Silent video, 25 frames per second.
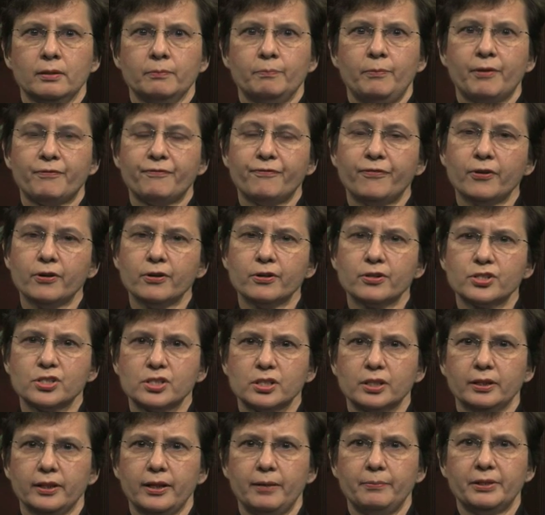But
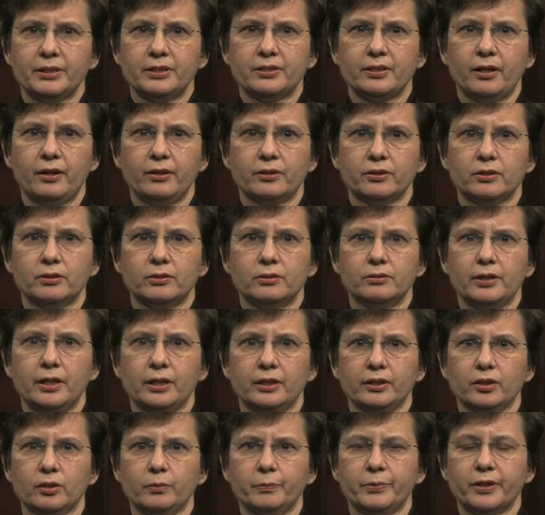first, let me tell you a
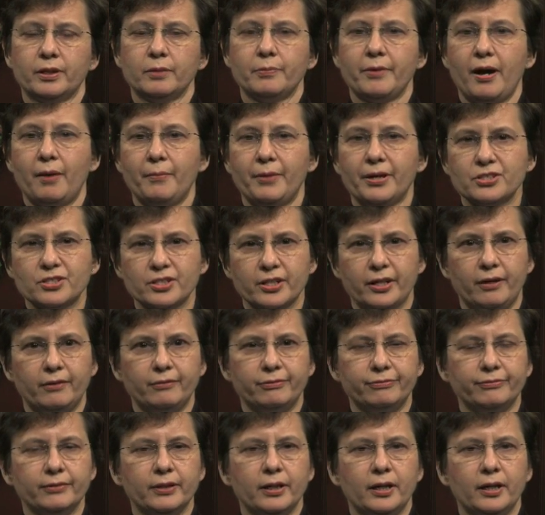little bit about myself.